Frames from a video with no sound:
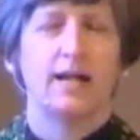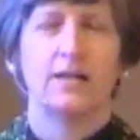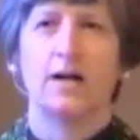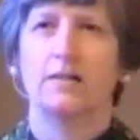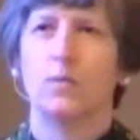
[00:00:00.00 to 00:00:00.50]

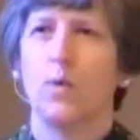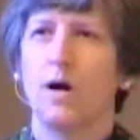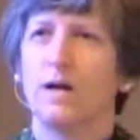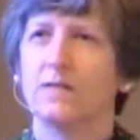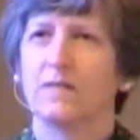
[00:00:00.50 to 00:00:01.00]
along the
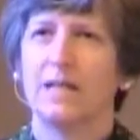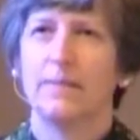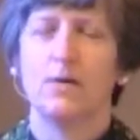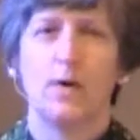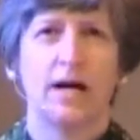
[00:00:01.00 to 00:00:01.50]
walls,
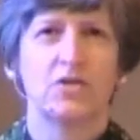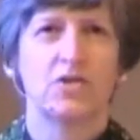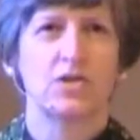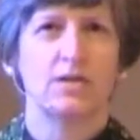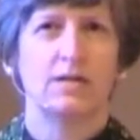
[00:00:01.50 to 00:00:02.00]
keeping
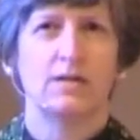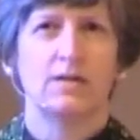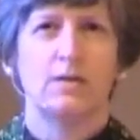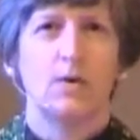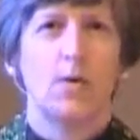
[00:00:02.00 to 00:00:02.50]
watch,
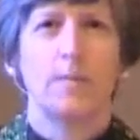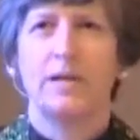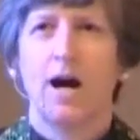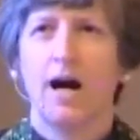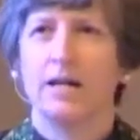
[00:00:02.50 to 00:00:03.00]
or
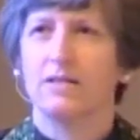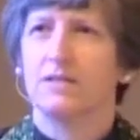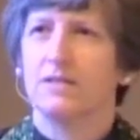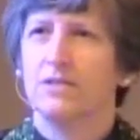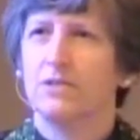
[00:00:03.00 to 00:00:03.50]

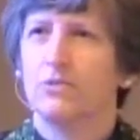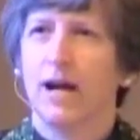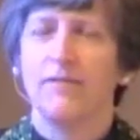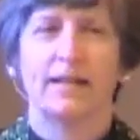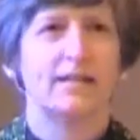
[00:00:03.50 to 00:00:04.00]
beyond,
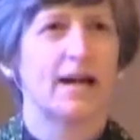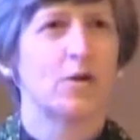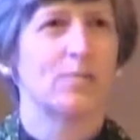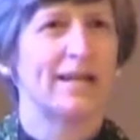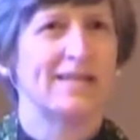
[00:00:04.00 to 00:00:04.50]
traveling to
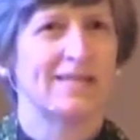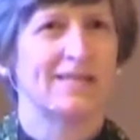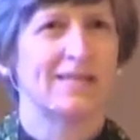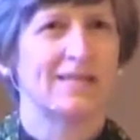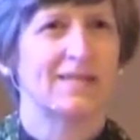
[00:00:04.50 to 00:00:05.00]
other
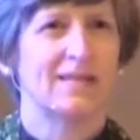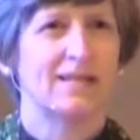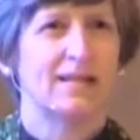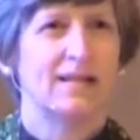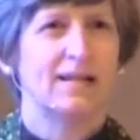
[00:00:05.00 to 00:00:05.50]
places
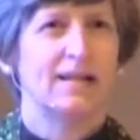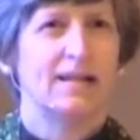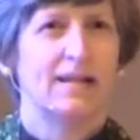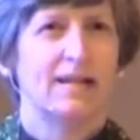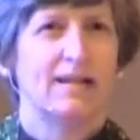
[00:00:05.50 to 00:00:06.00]

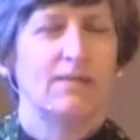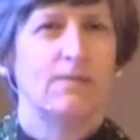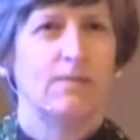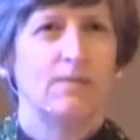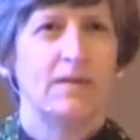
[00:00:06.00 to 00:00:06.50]

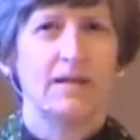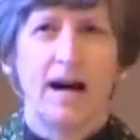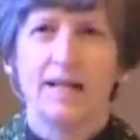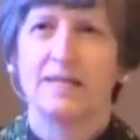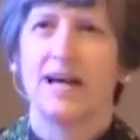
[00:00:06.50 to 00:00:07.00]
with
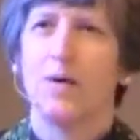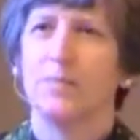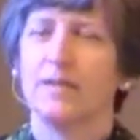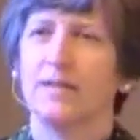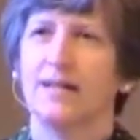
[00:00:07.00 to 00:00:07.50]
God's
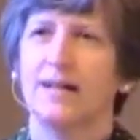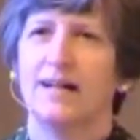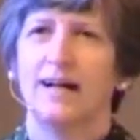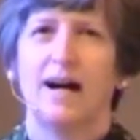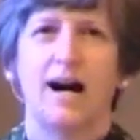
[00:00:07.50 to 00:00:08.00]
help,
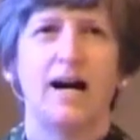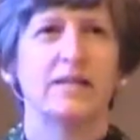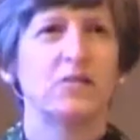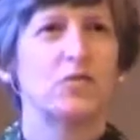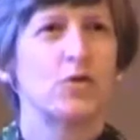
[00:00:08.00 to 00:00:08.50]

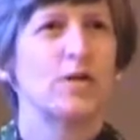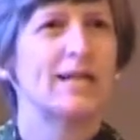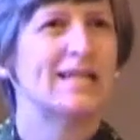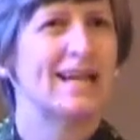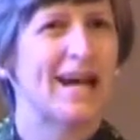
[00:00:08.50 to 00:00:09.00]
on this
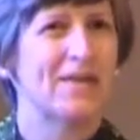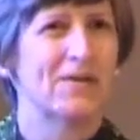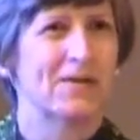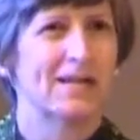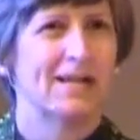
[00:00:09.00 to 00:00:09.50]
journey
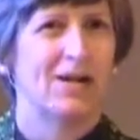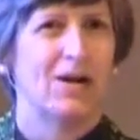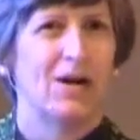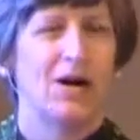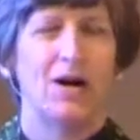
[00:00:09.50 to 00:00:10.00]
together,
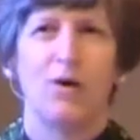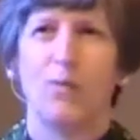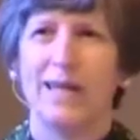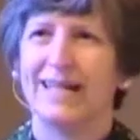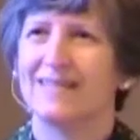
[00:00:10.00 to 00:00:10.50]

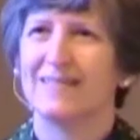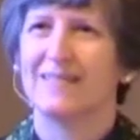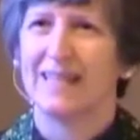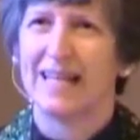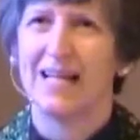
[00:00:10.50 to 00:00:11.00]
we can
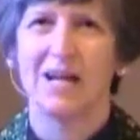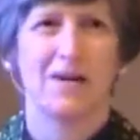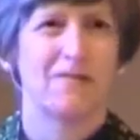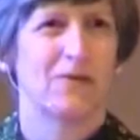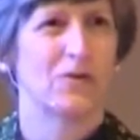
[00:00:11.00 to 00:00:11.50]
sing
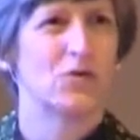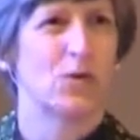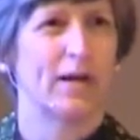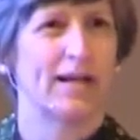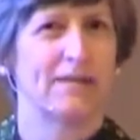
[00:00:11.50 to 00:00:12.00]
for
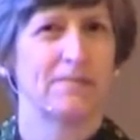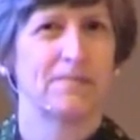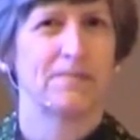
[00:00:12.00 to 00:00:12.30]
joy.